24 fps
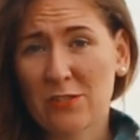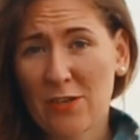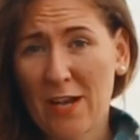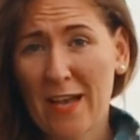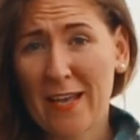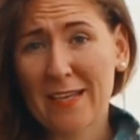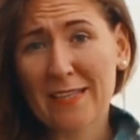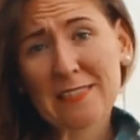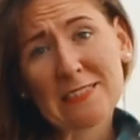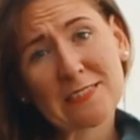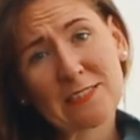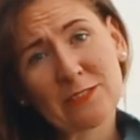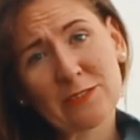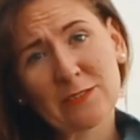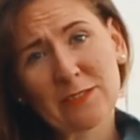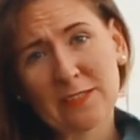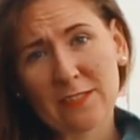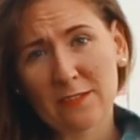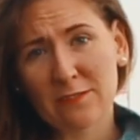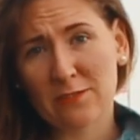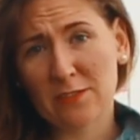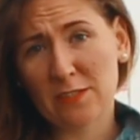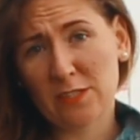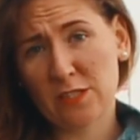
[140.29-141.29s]
Trying to
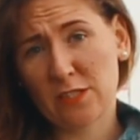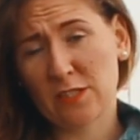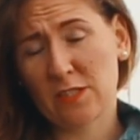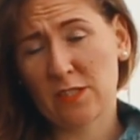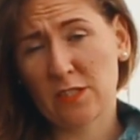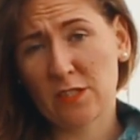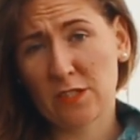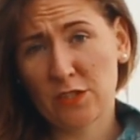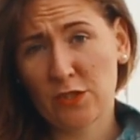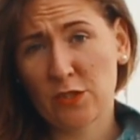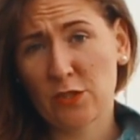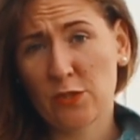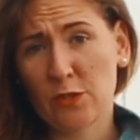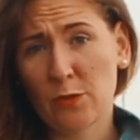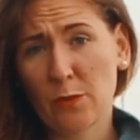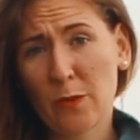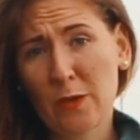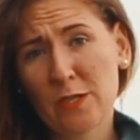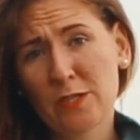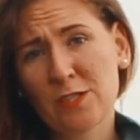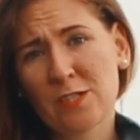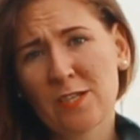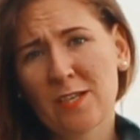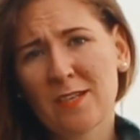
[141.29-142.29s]
leave the
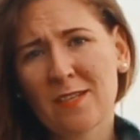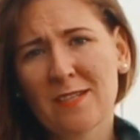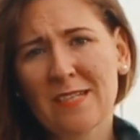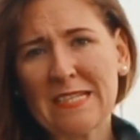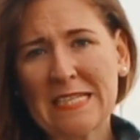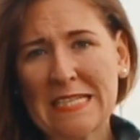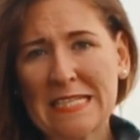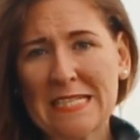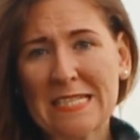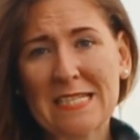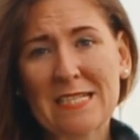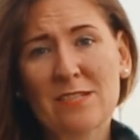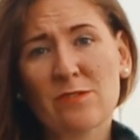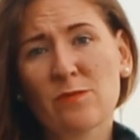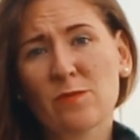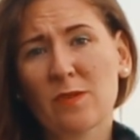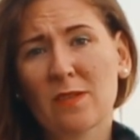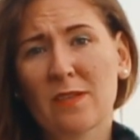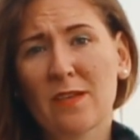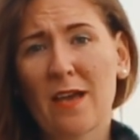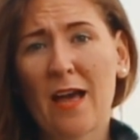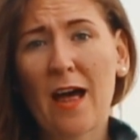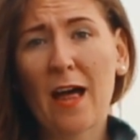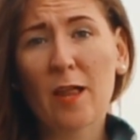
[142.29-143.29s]
situation didn't
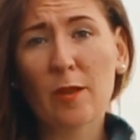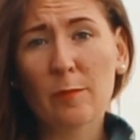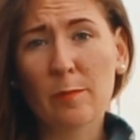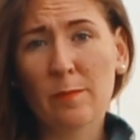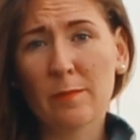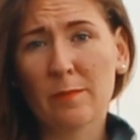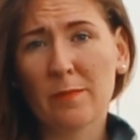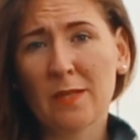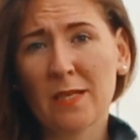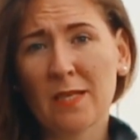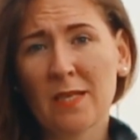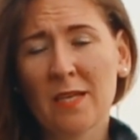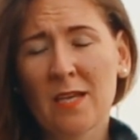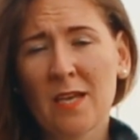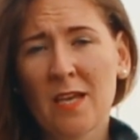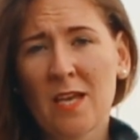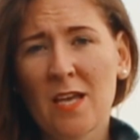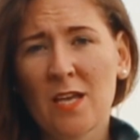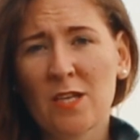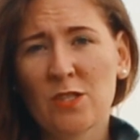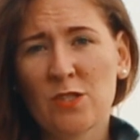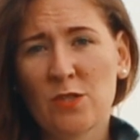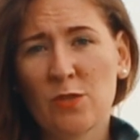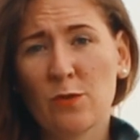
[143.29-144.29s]
really help me
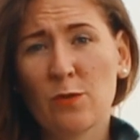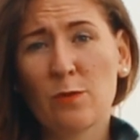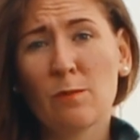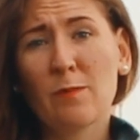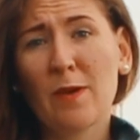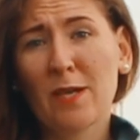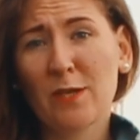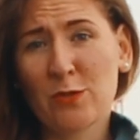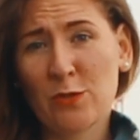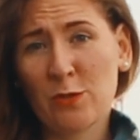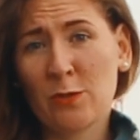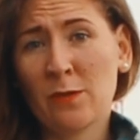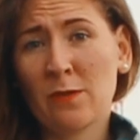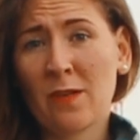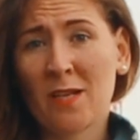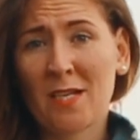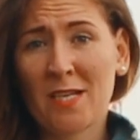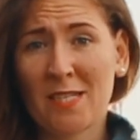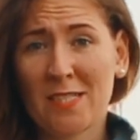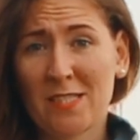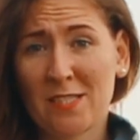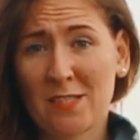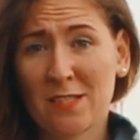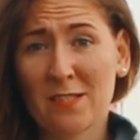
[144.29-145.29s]
to make sure
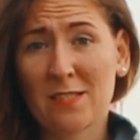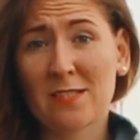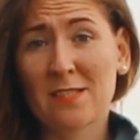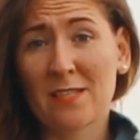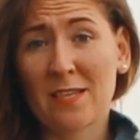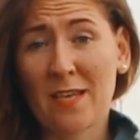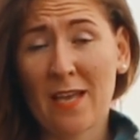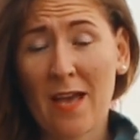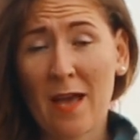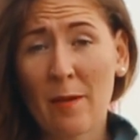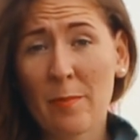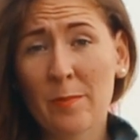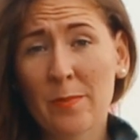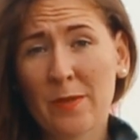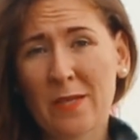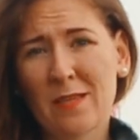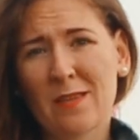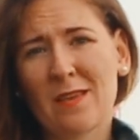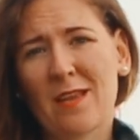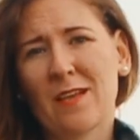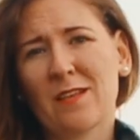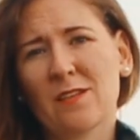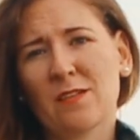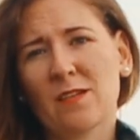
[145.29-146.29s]
that I still stay happy
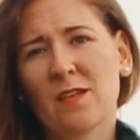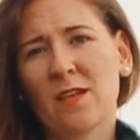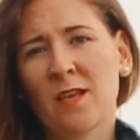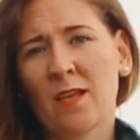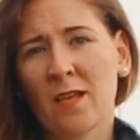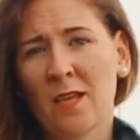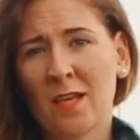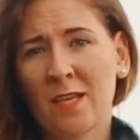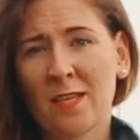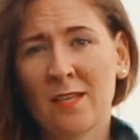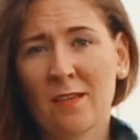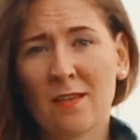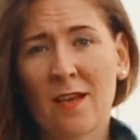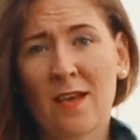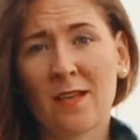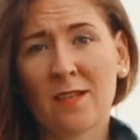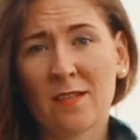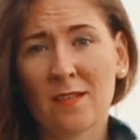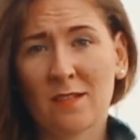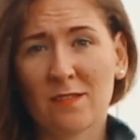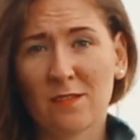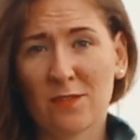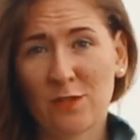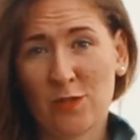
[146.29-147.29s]
in
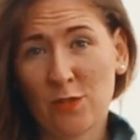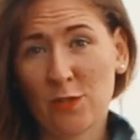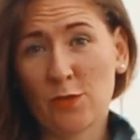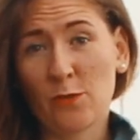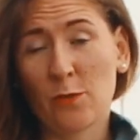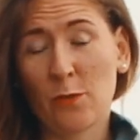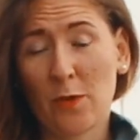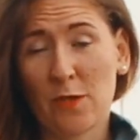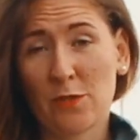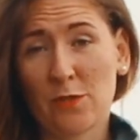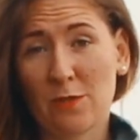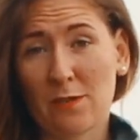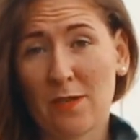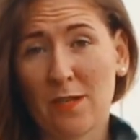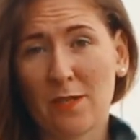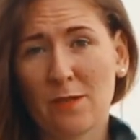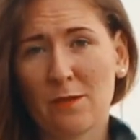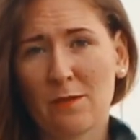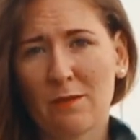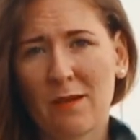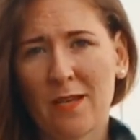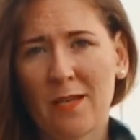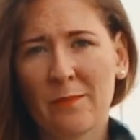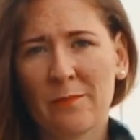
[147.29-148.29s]
that situation
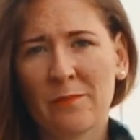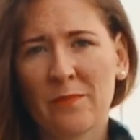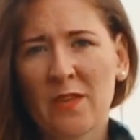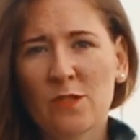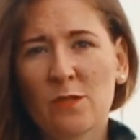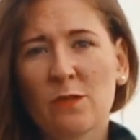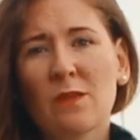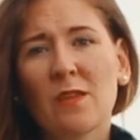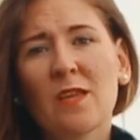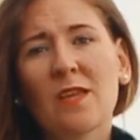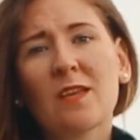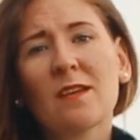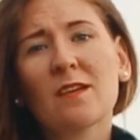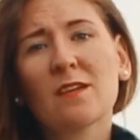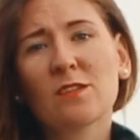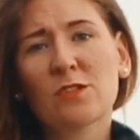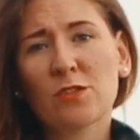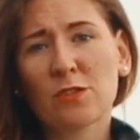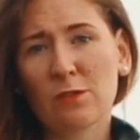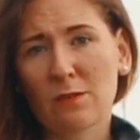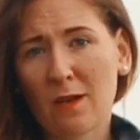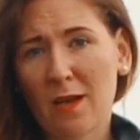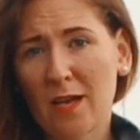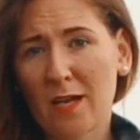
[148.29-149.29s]
anyway. So then I
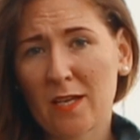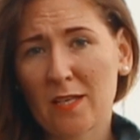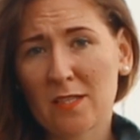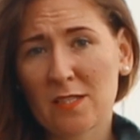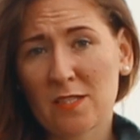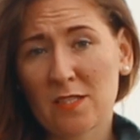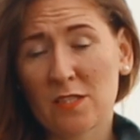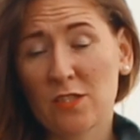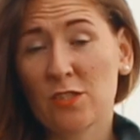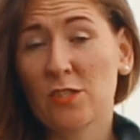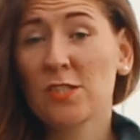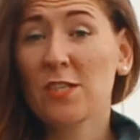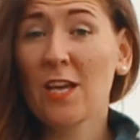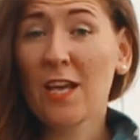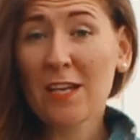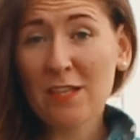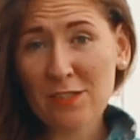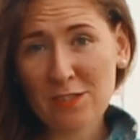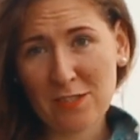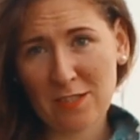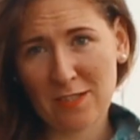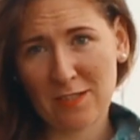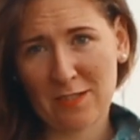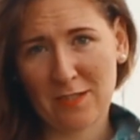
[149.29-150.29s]
tried
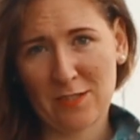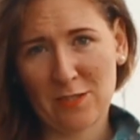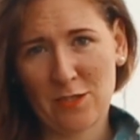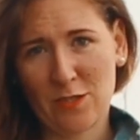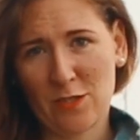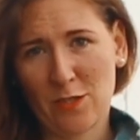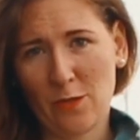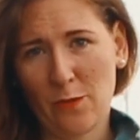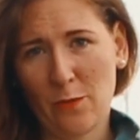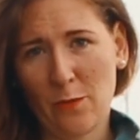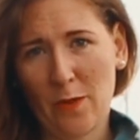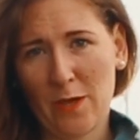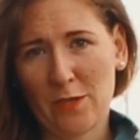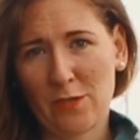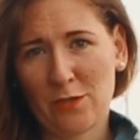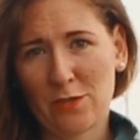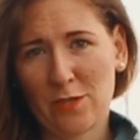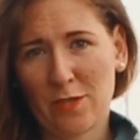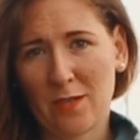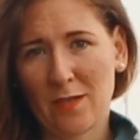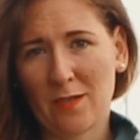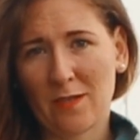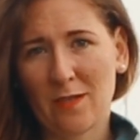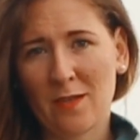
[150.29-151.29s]
changing the
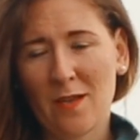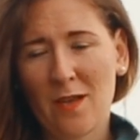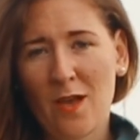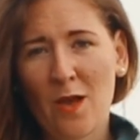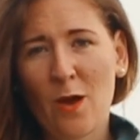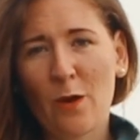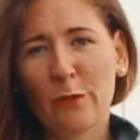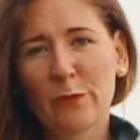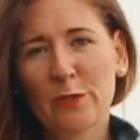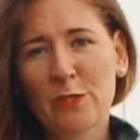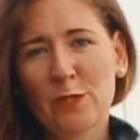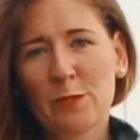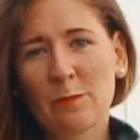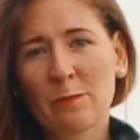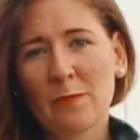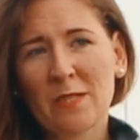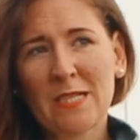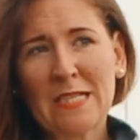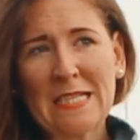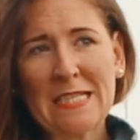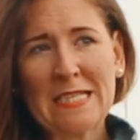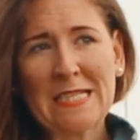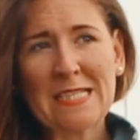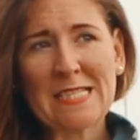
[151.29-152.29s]
situation, which
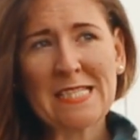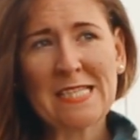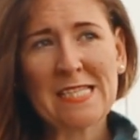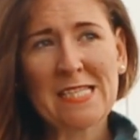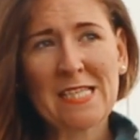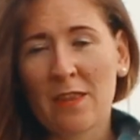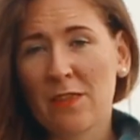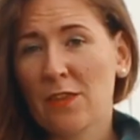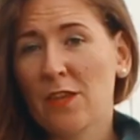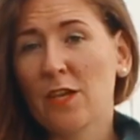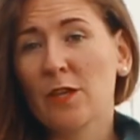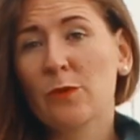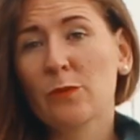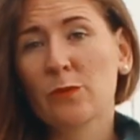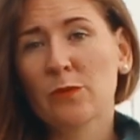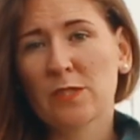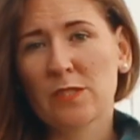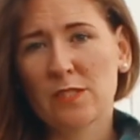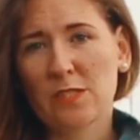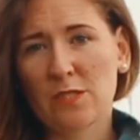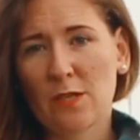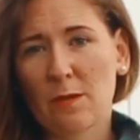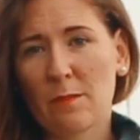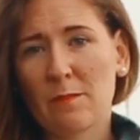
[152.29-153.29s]
means there
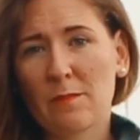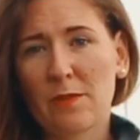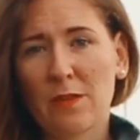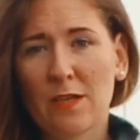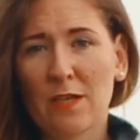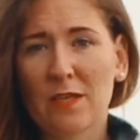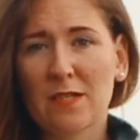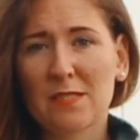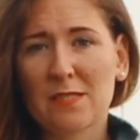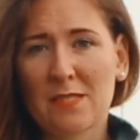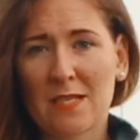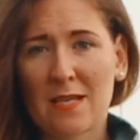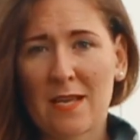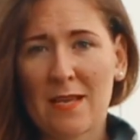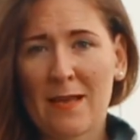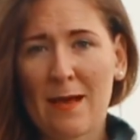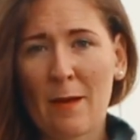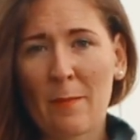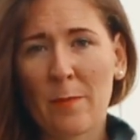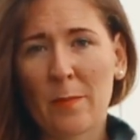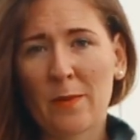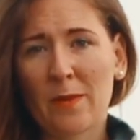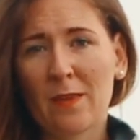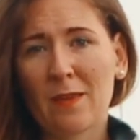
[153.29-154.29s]
was some things that
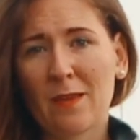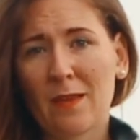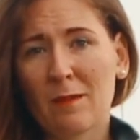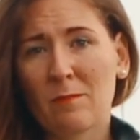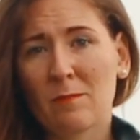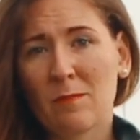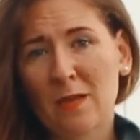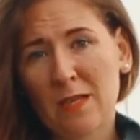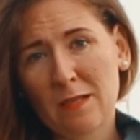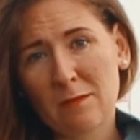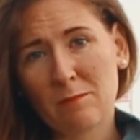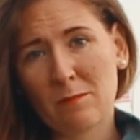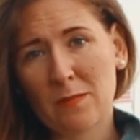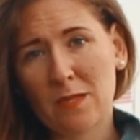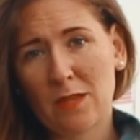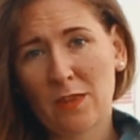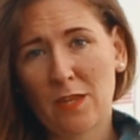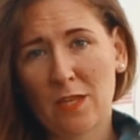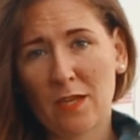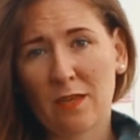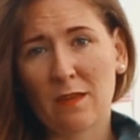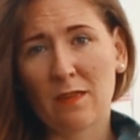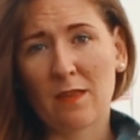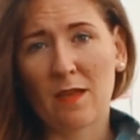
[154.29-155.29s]
happened that made me
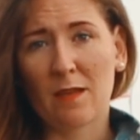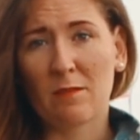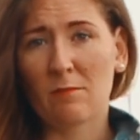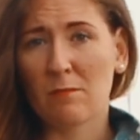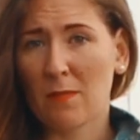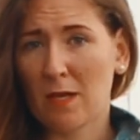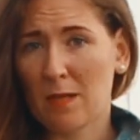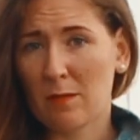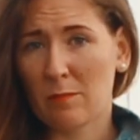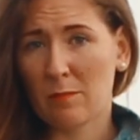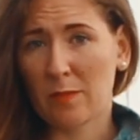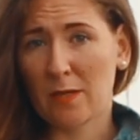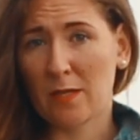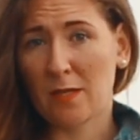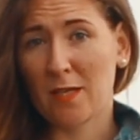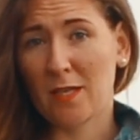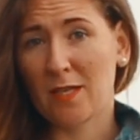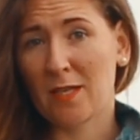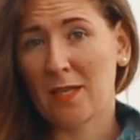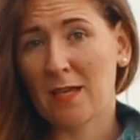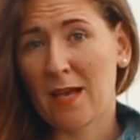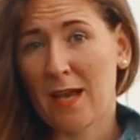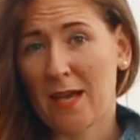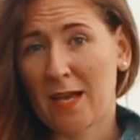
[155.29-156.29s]
think that
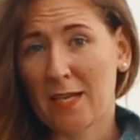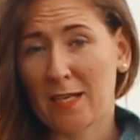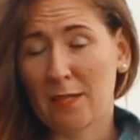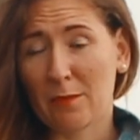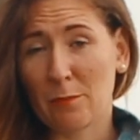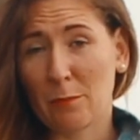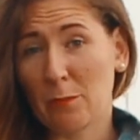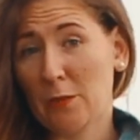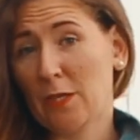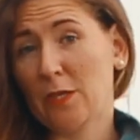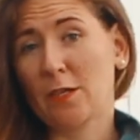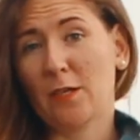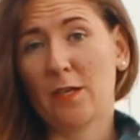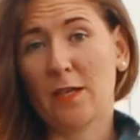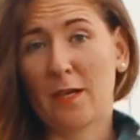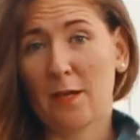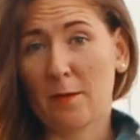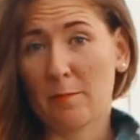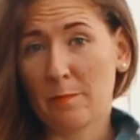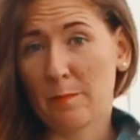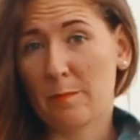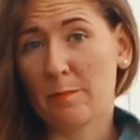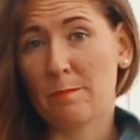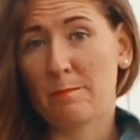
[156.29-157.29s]
maybe we could
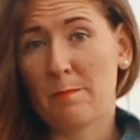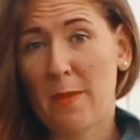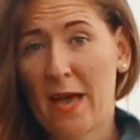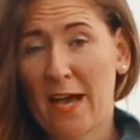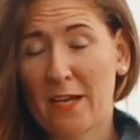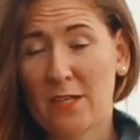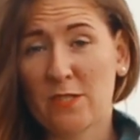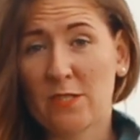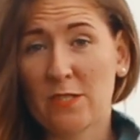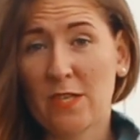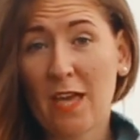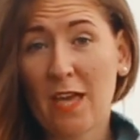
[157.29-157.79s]
get back